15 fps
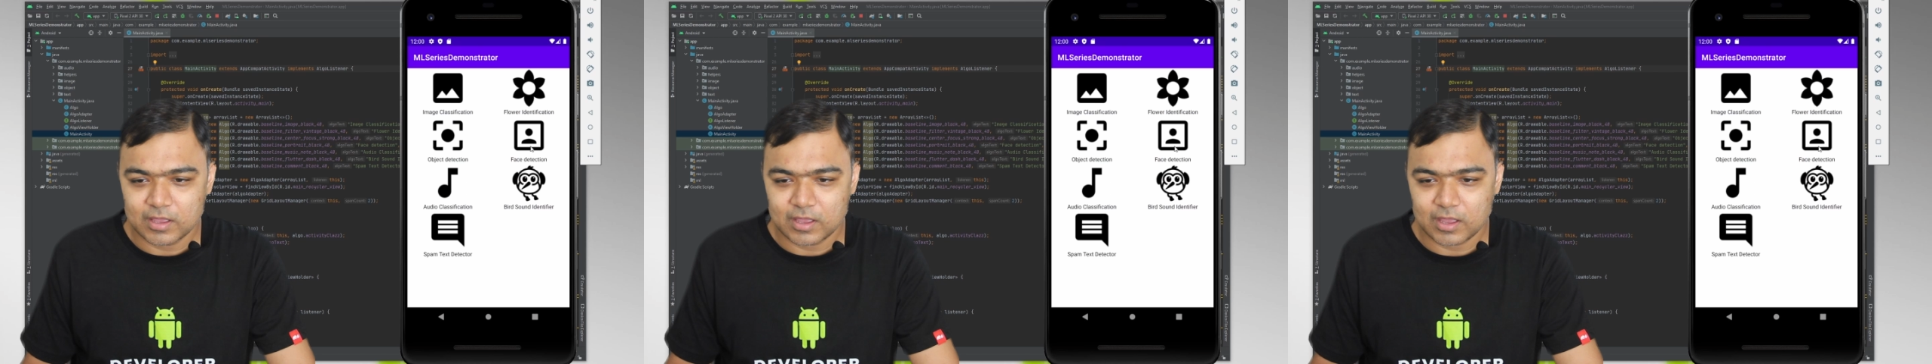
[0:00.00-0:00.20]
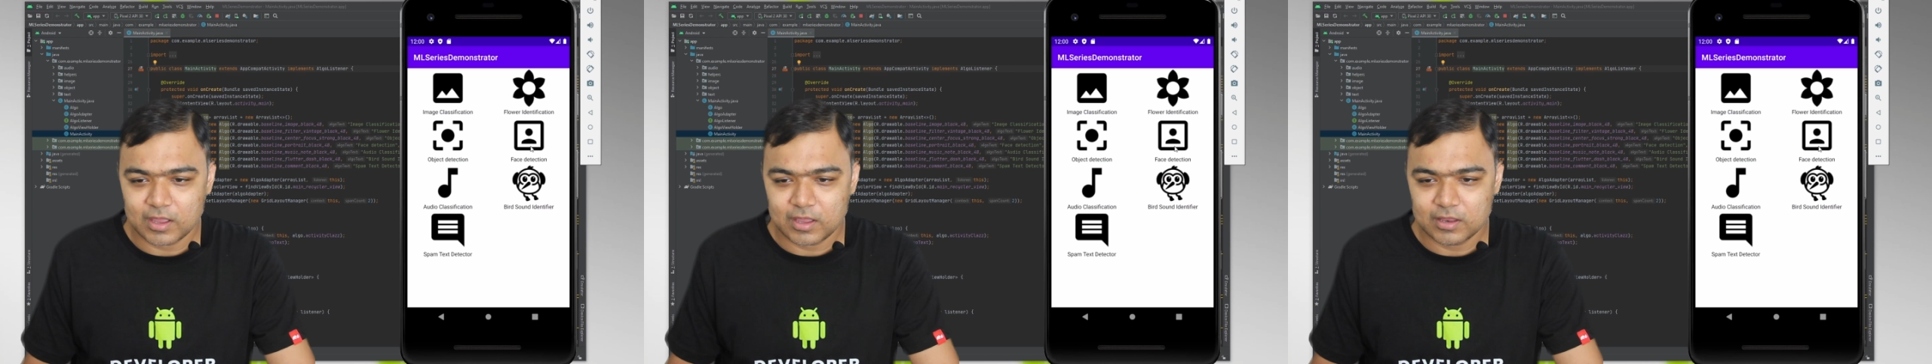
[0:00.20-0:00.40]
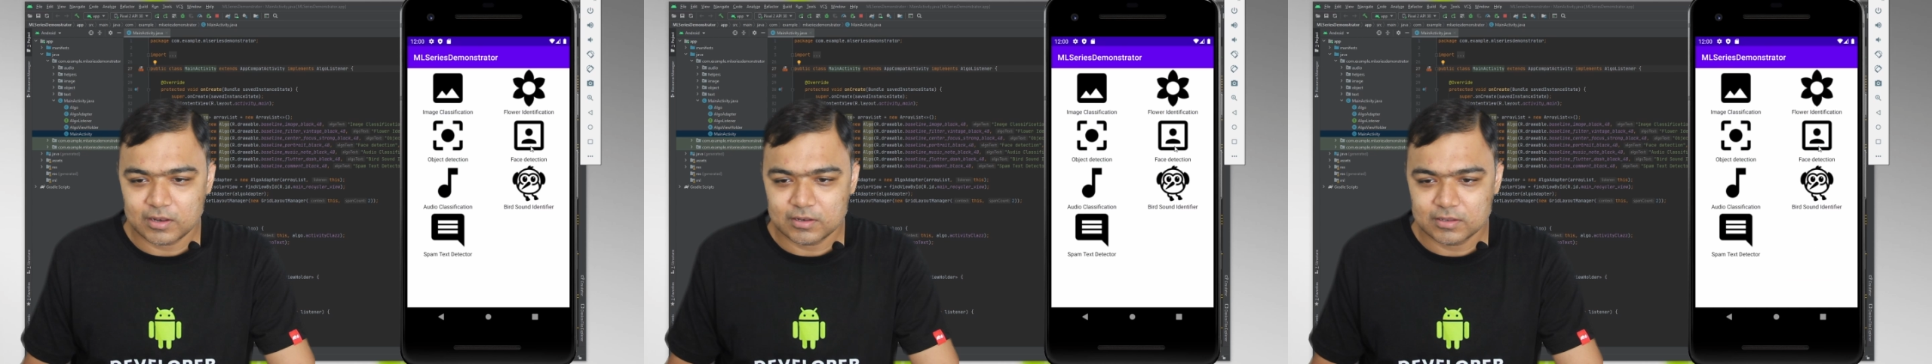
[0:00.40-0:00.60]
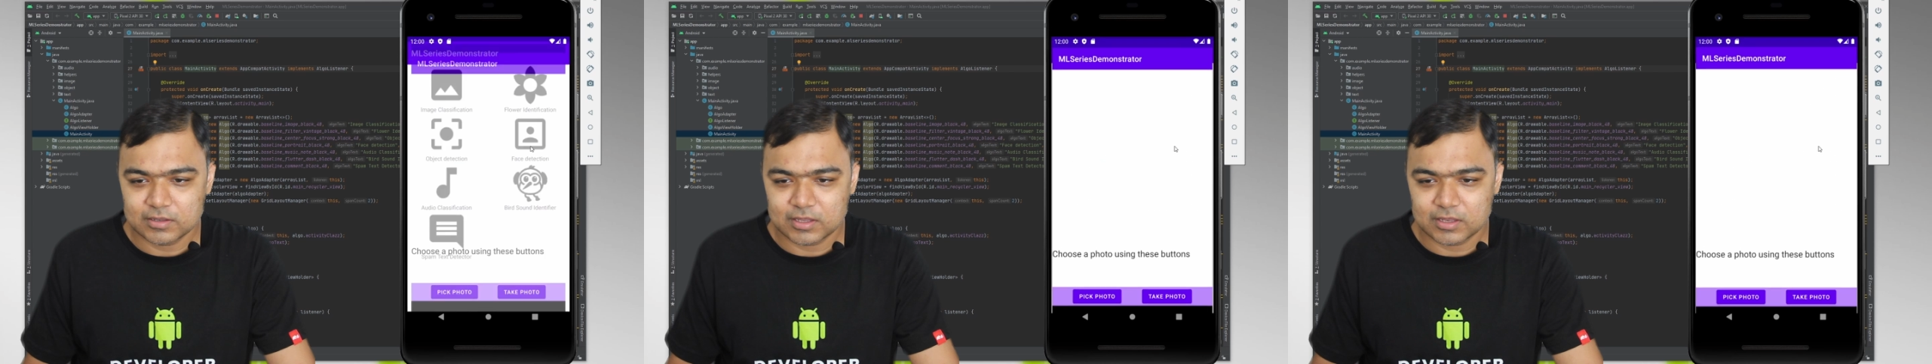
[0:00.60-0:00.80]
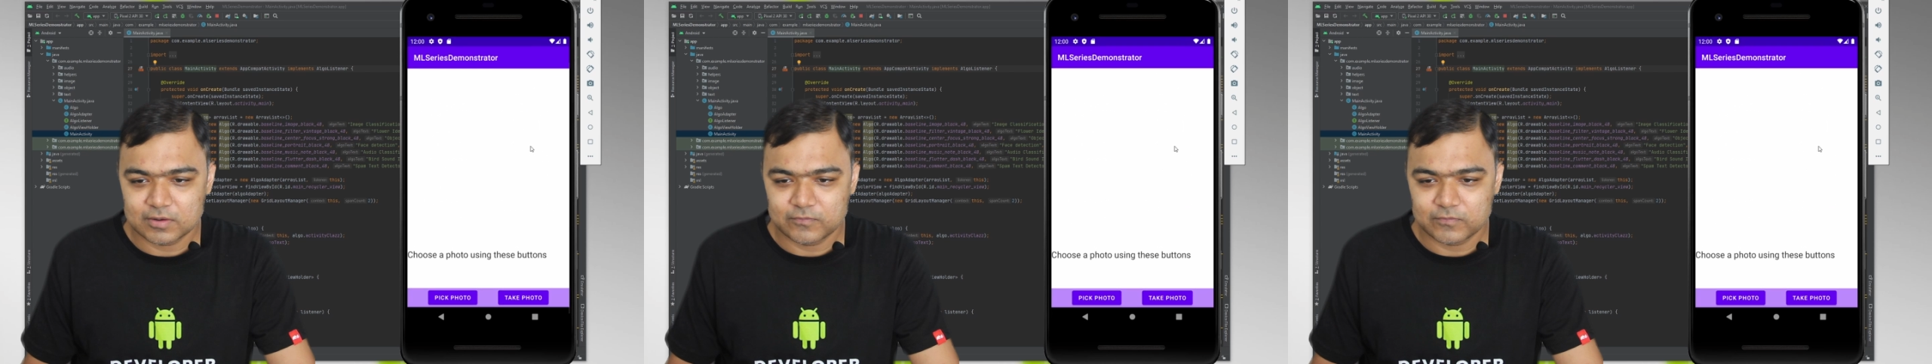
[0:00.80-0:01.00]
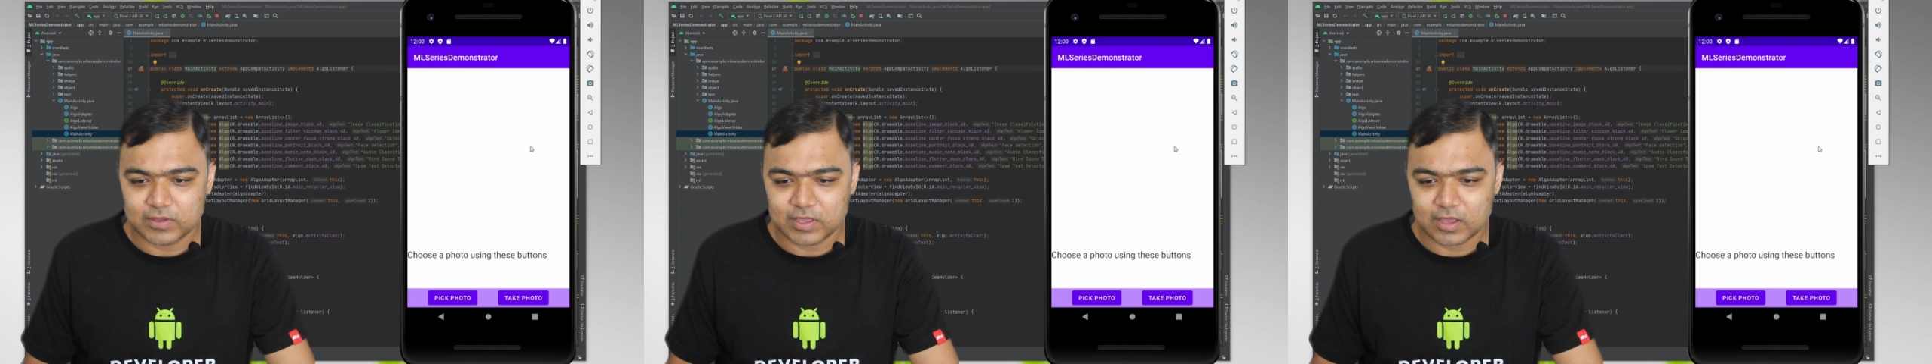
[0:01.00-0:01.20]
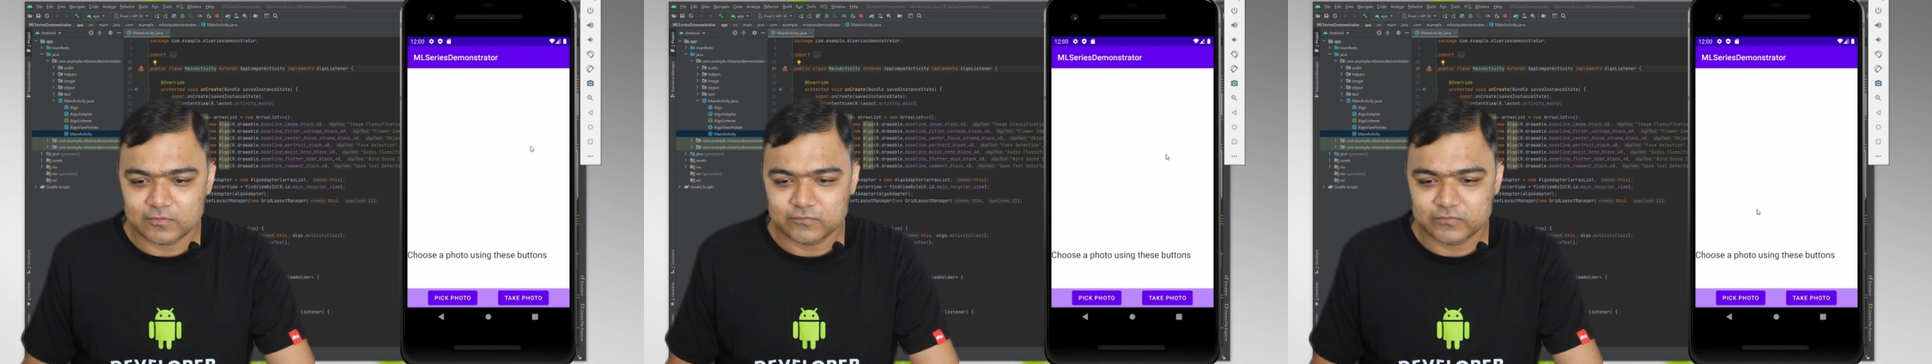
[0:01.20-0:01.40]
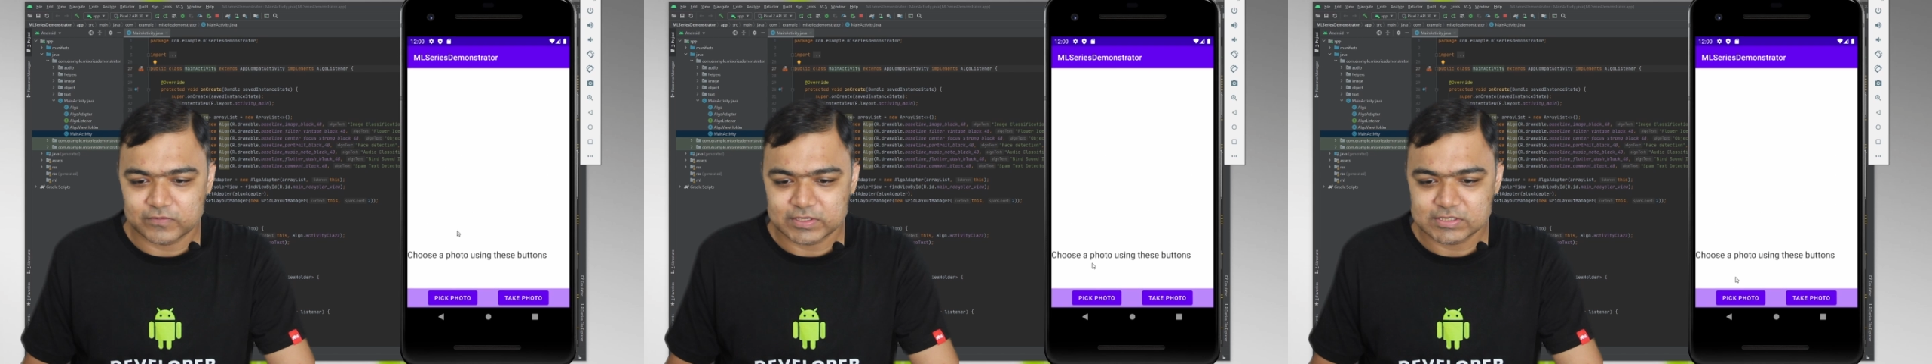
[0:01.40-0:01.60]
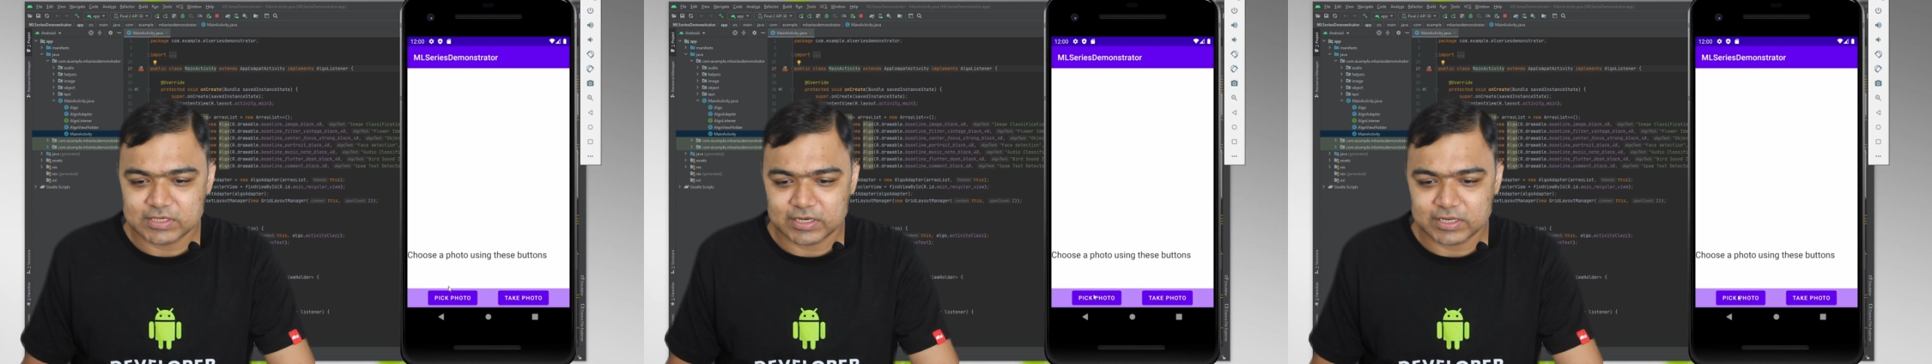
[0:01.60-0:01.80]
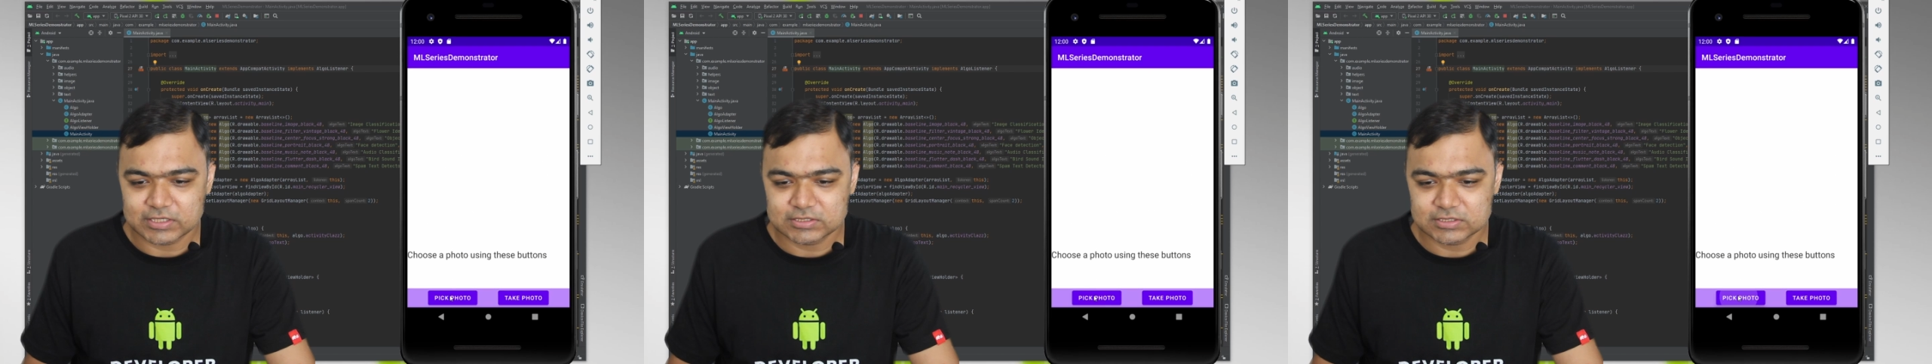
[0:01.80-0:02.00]
And then we have face
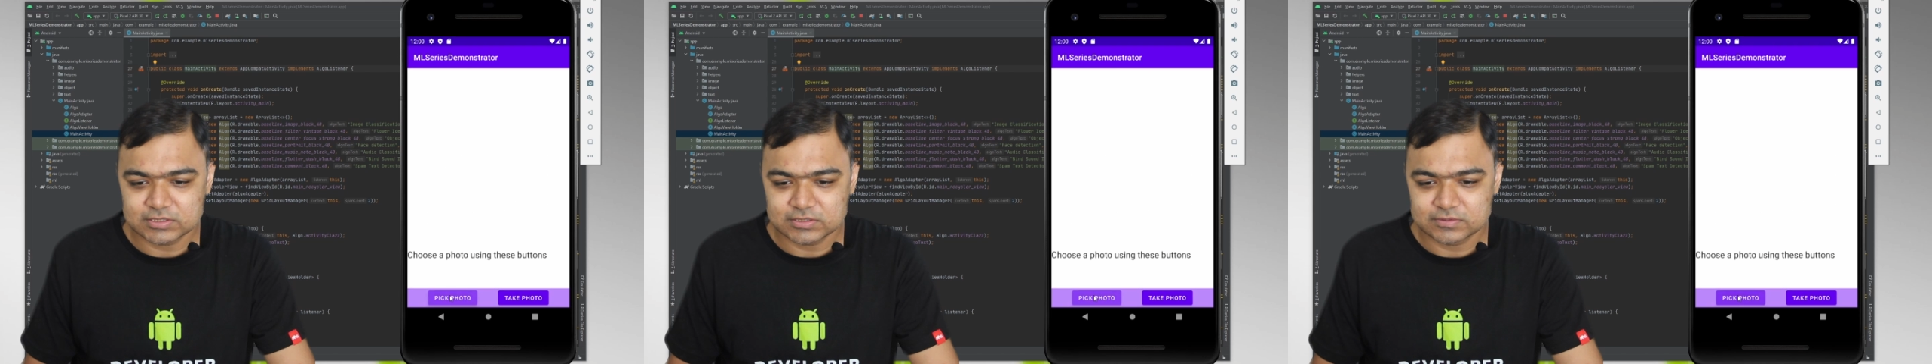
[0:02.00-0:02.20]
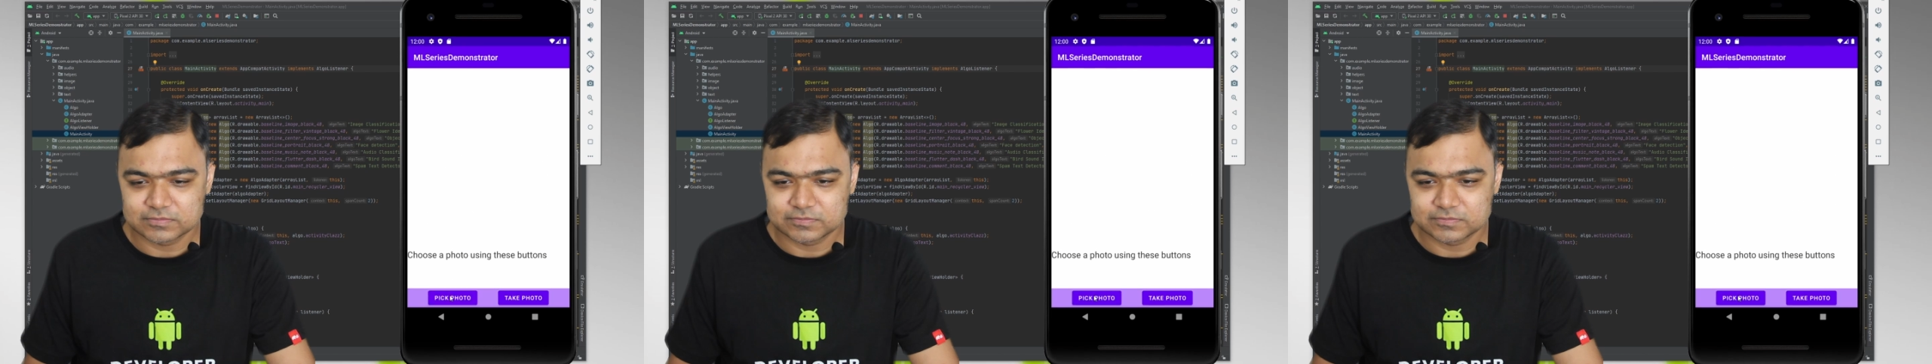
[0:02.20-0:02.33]
detection.